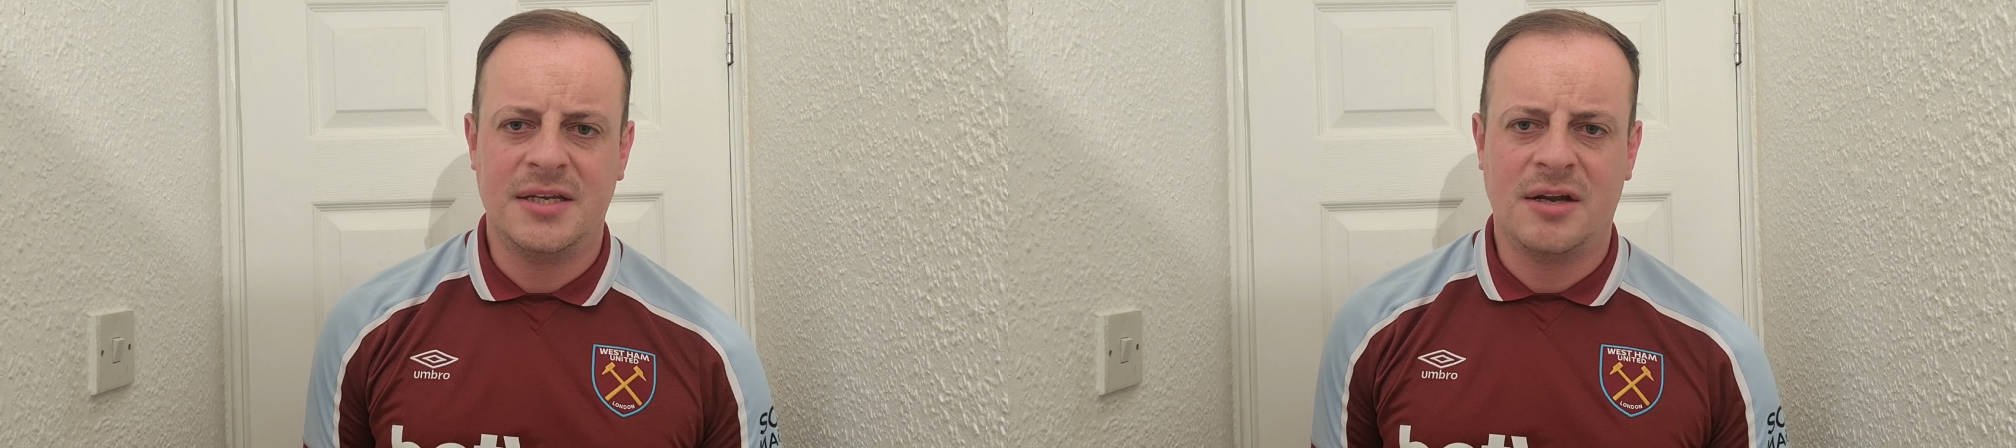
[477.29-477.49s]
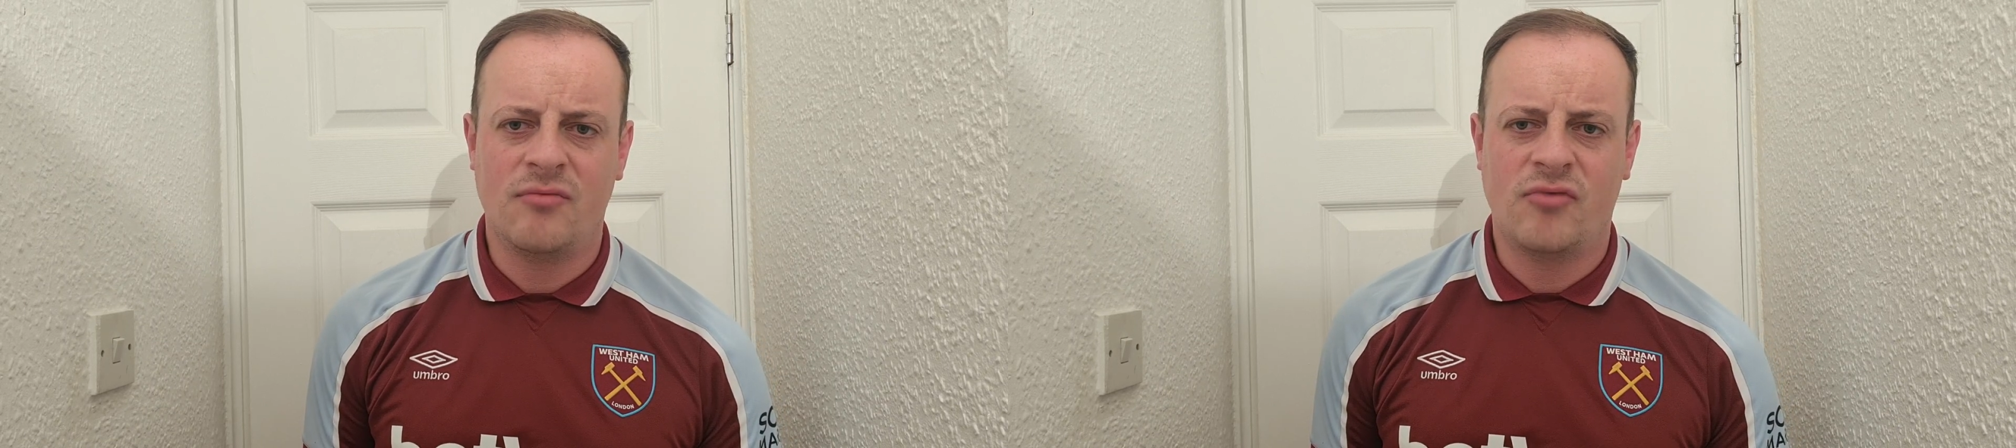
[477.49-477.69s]

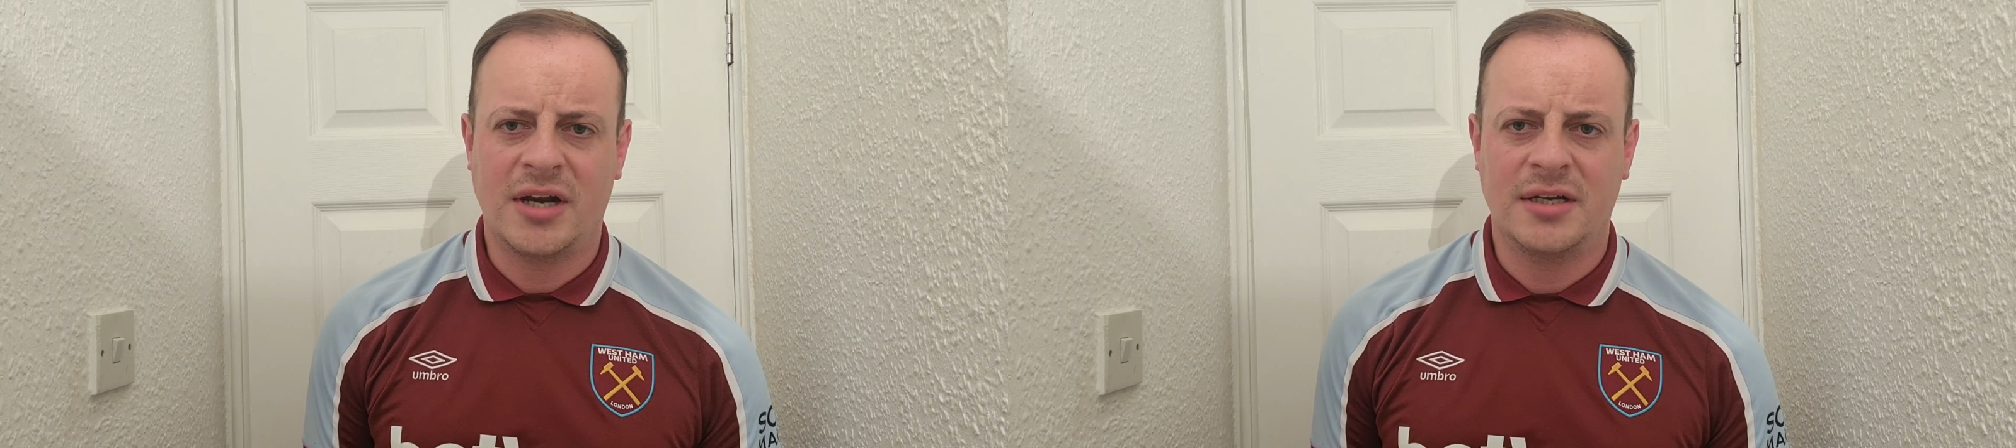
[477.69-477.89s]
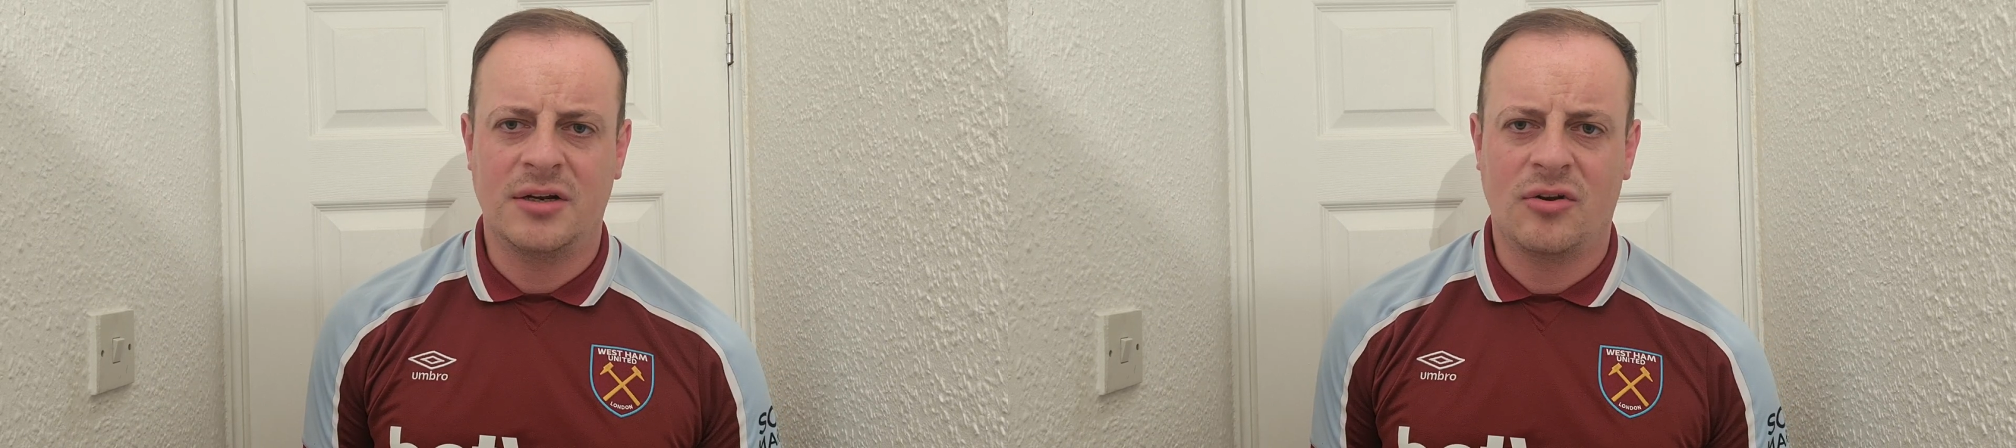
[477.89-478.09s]
you know,
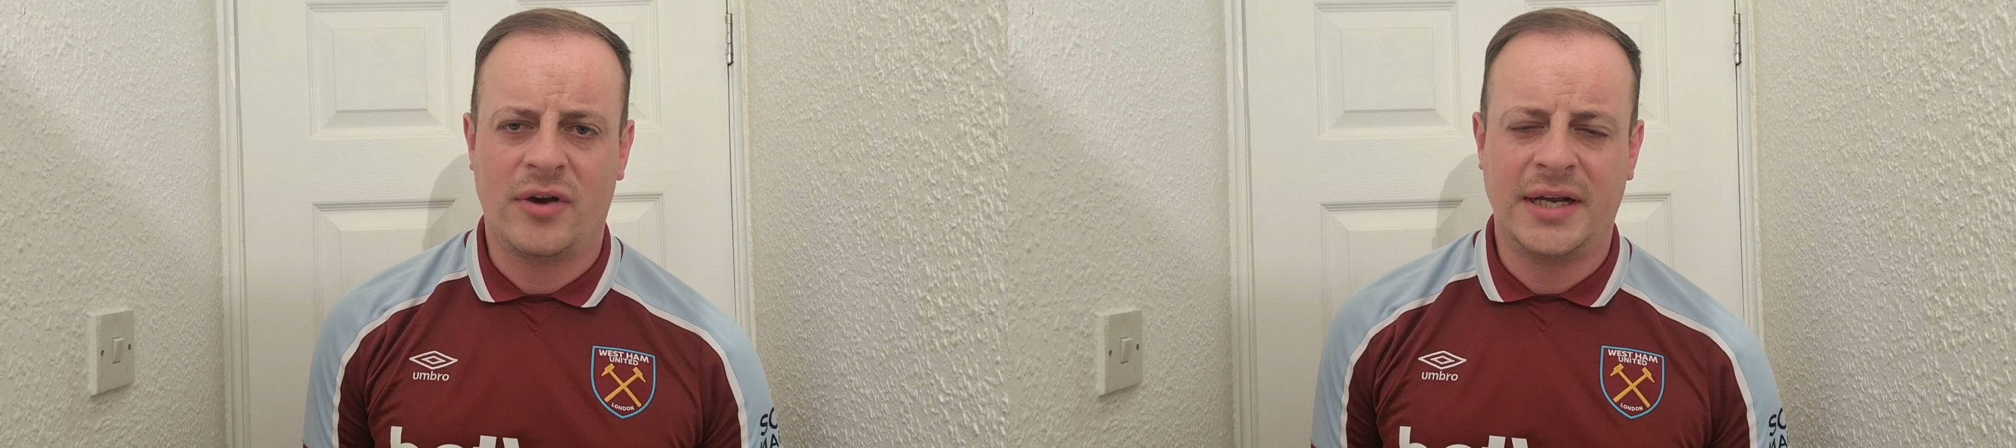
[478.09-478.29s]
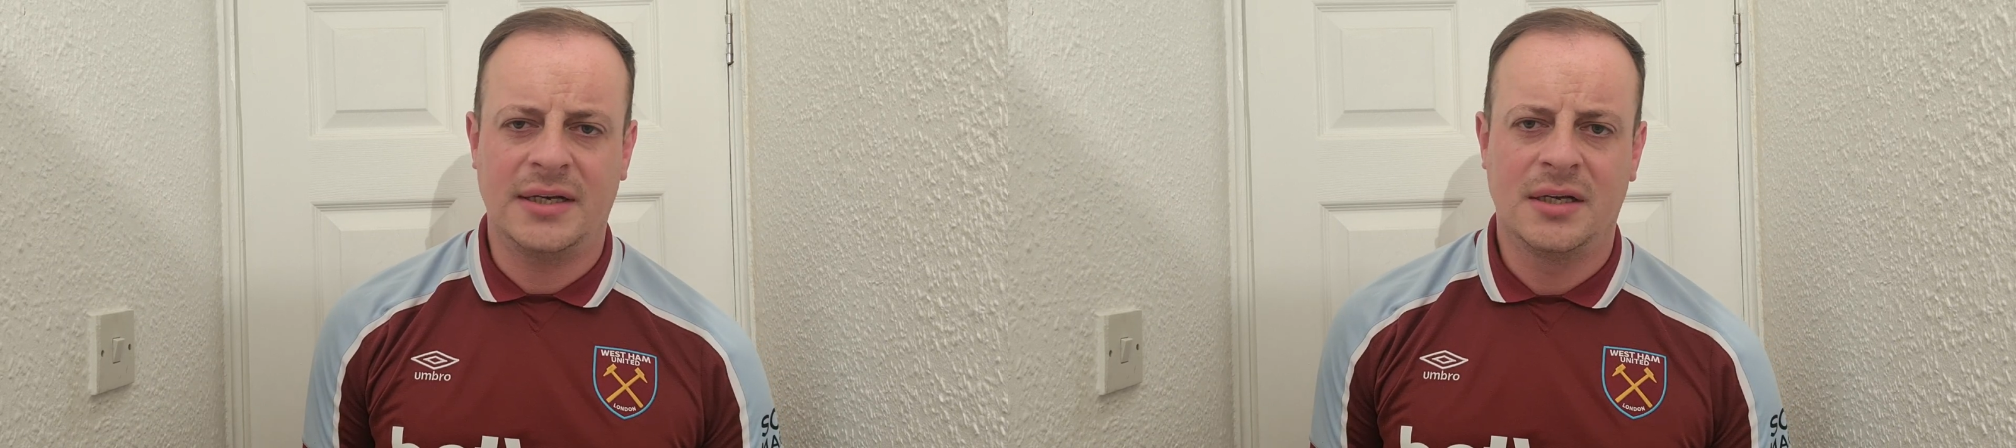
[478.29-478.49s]
running the
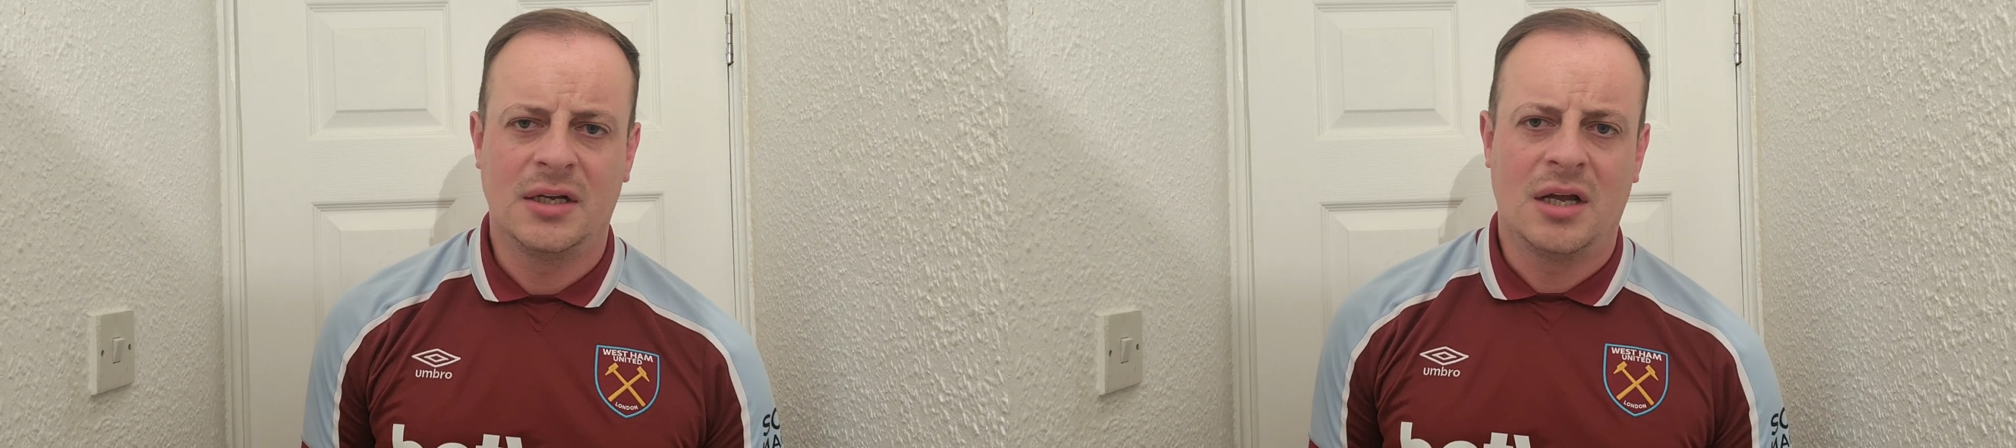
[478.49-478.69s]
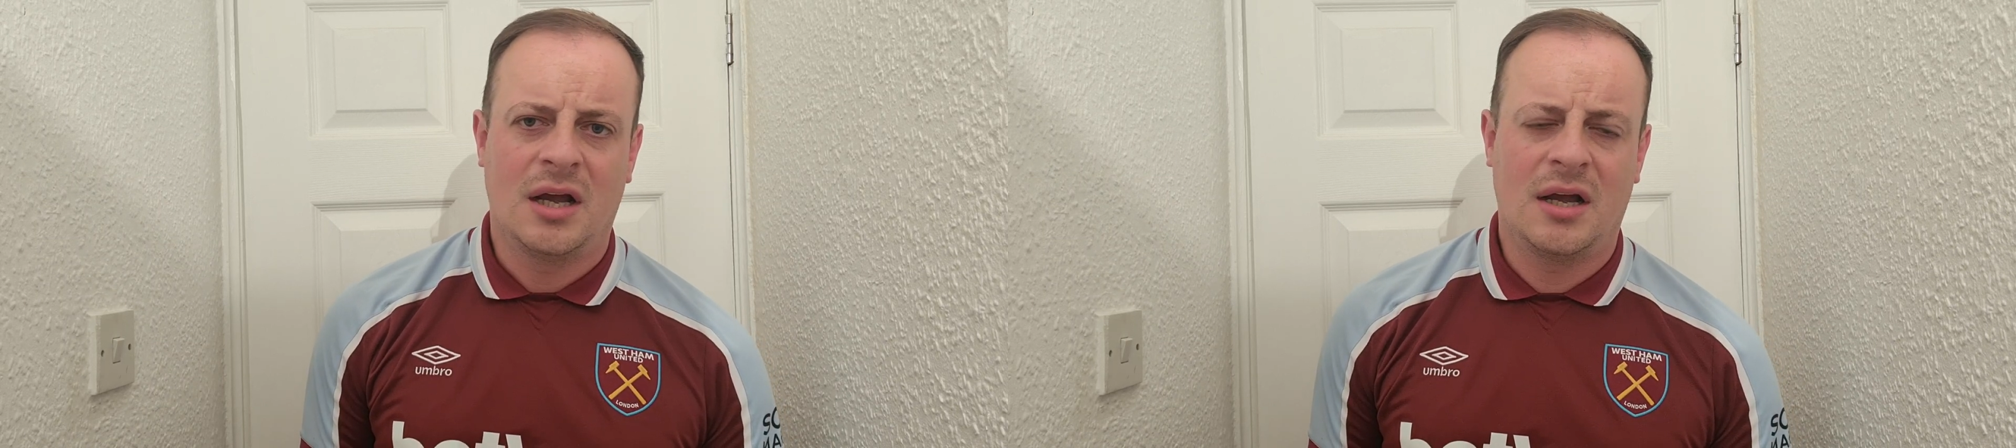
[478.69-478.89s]
line.
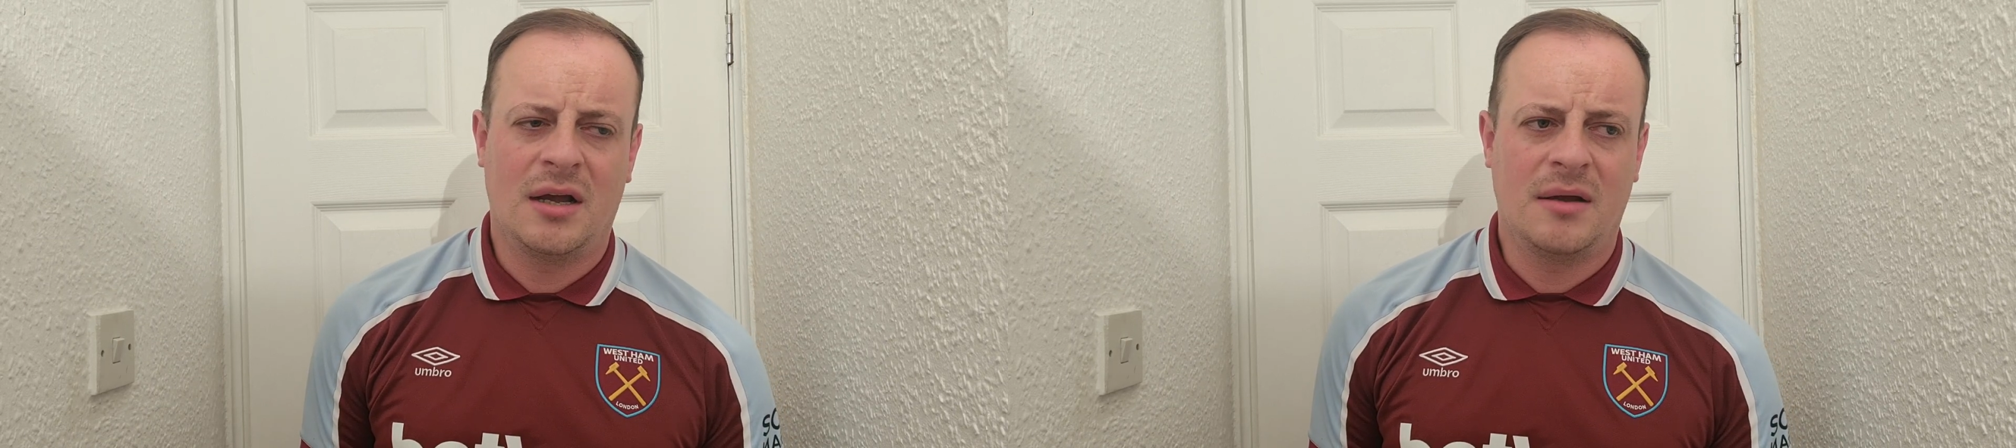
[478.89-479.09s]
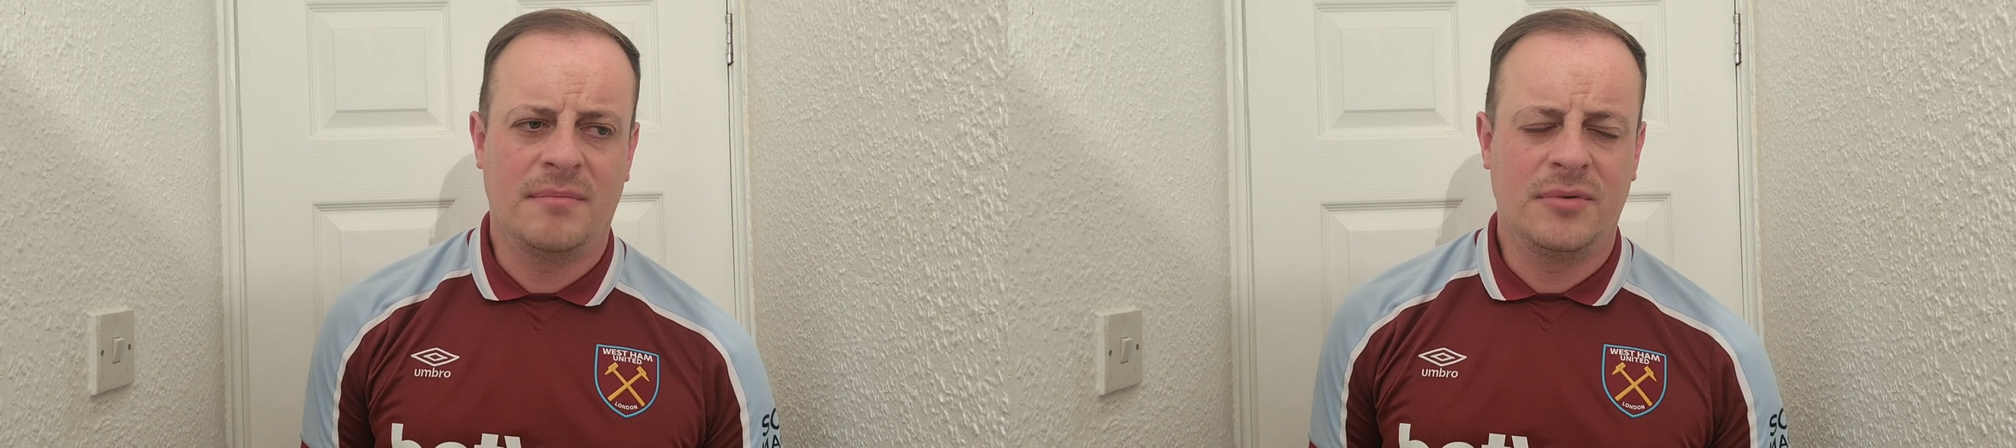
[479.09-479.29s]

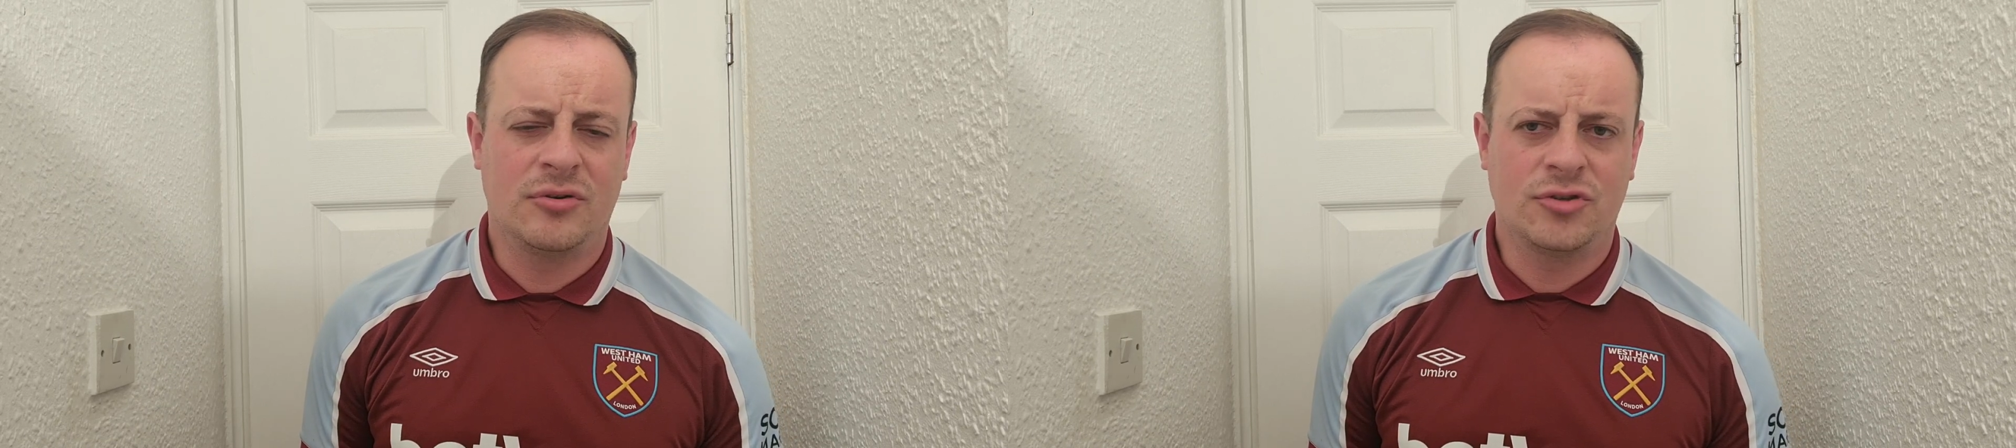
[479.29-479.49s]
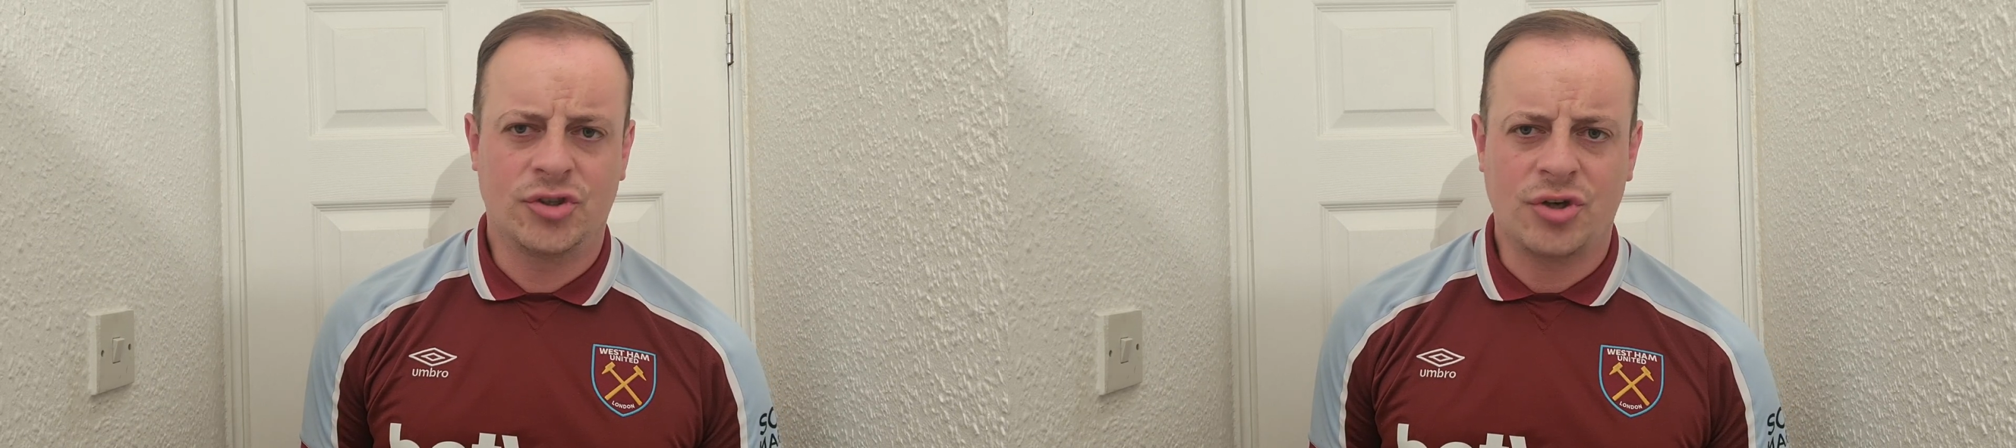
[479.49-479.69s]
Looked